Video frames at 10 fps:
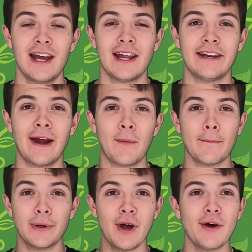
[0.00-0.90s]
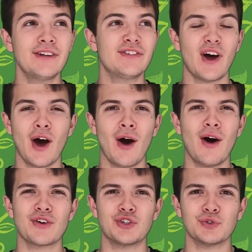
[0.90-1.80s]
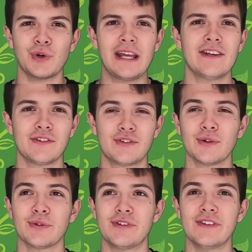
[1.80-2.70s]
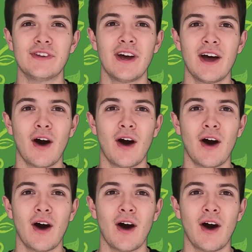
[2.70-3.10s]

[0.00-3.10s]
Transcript: Now, bananas are great sources